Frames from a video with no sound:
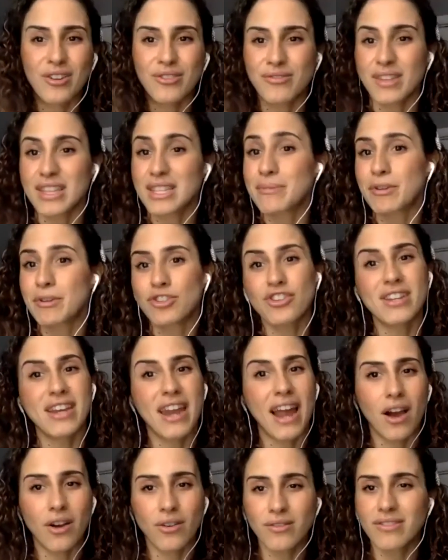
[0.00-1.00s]
especially
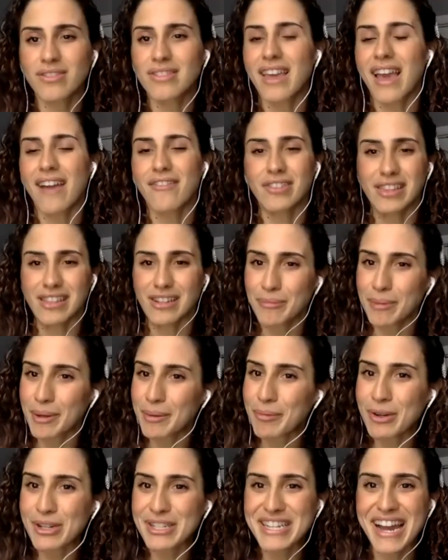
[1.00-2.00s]
now, they have a little
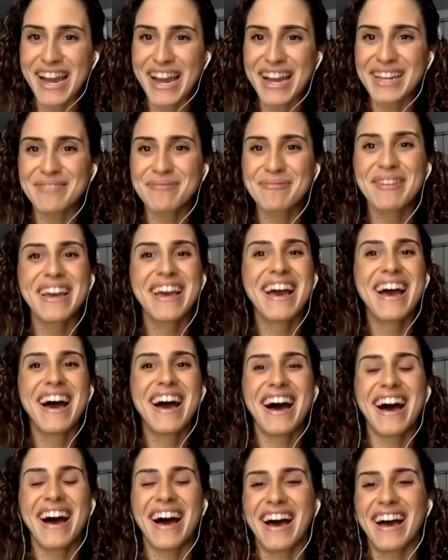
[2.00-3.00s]
bit more time.
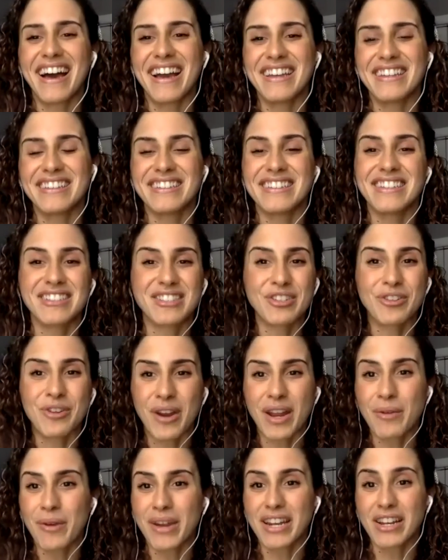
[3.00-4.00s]
And it's a
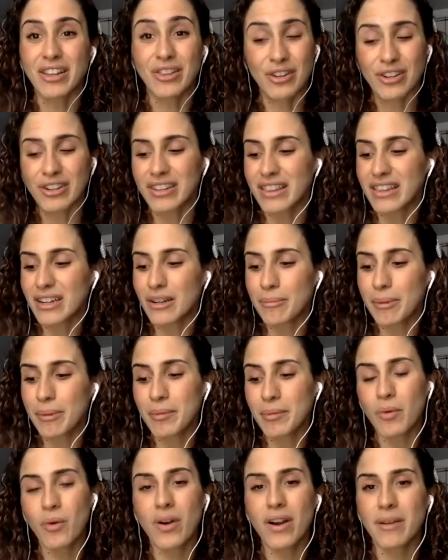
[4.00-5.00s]
great way to learn a little
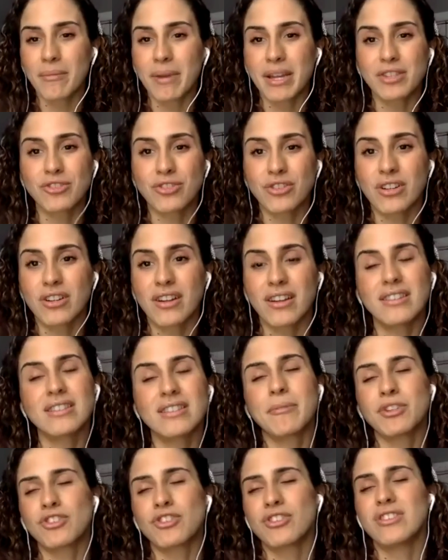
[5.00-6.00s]
bit more, and make sure,
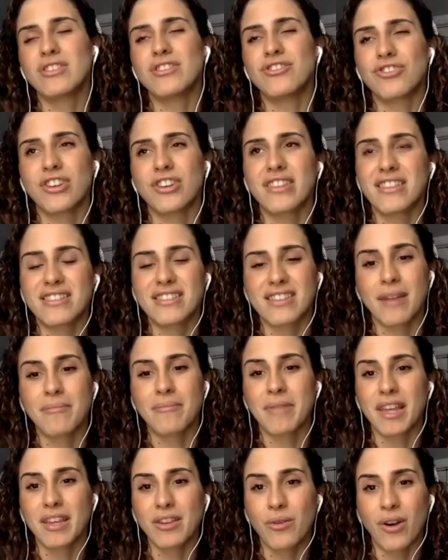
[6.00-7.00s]
especially during this time,
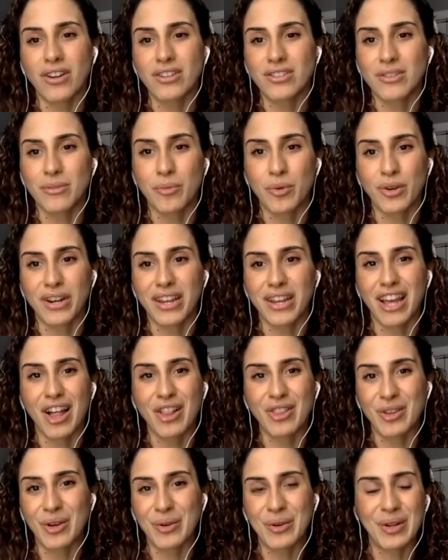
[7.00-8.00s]
that you are supporting
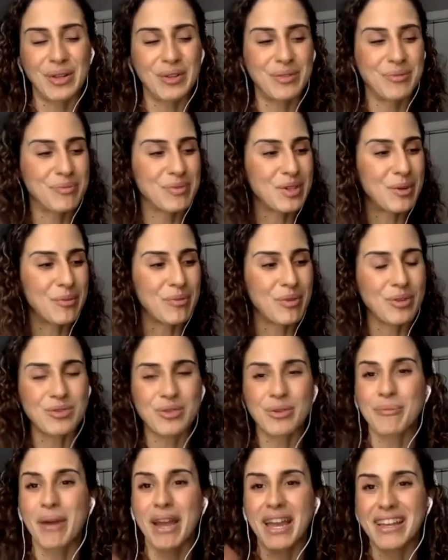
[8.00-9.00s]
local. So those
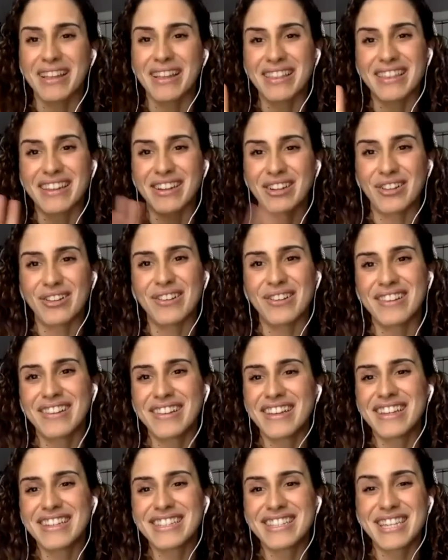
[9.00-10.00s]
are my little
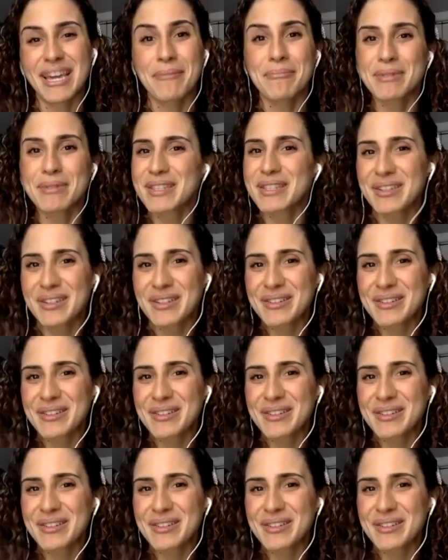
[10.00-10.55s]
tips.